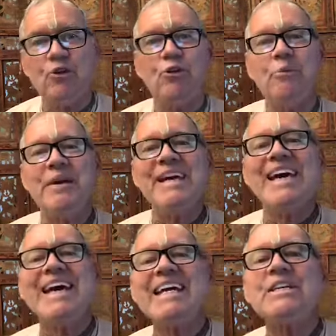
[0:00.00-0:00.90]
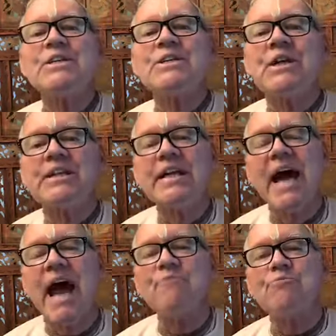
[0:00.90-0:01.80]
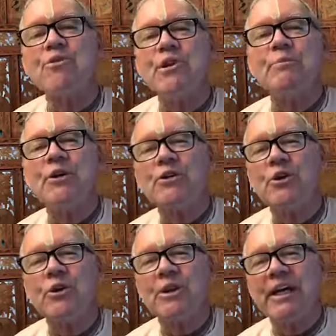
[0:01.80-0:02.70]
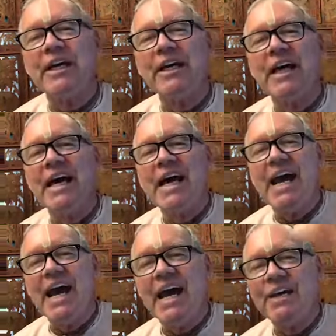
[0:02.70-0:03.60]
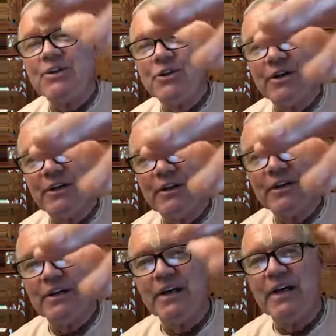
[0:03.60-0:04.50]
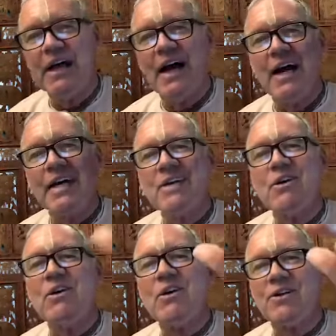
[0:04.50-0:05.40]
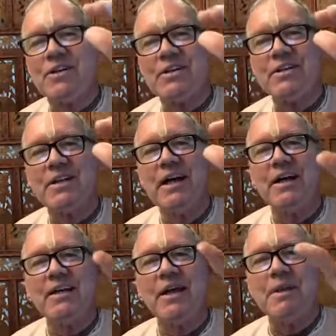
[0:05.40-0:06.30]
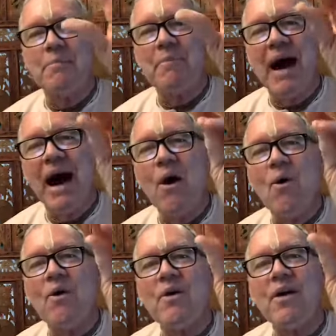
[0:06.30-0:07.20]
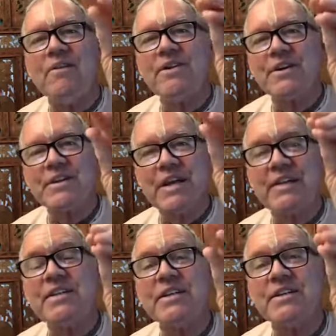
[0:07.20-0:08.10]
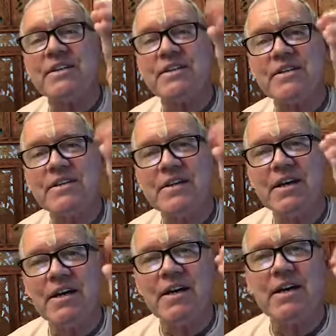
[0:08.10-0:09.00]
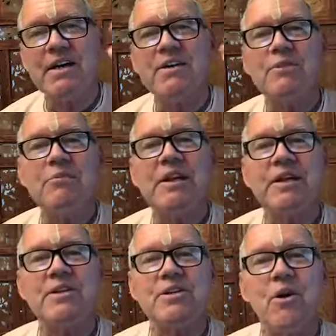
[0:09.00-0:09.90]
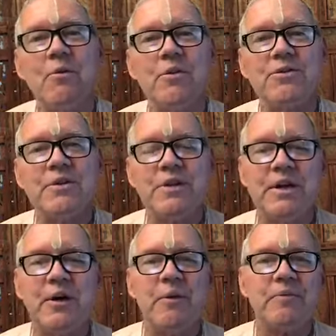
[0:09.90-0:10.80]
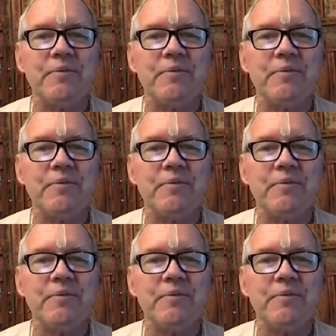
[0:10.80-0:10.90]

to be instantly and prematurely aged. I curse that the power of his senses diminish almost to nil.